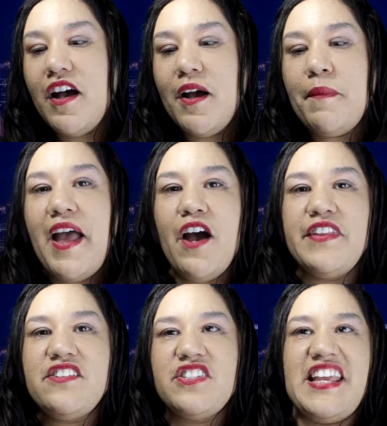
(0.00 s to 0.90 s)

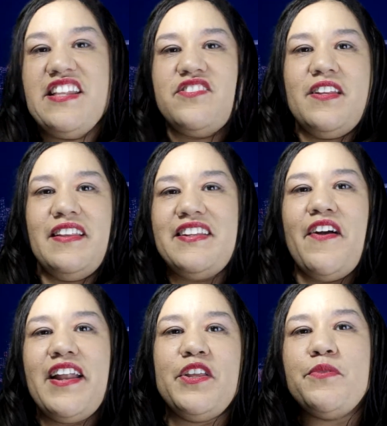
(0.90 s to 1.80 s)
How they just
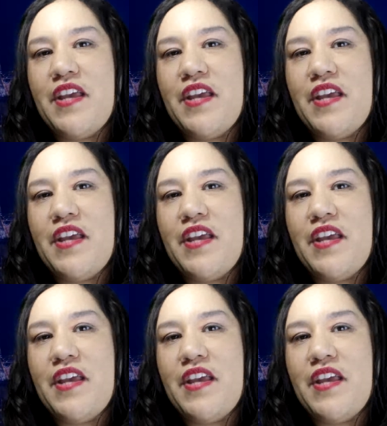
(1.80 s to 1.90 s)
instantly know how to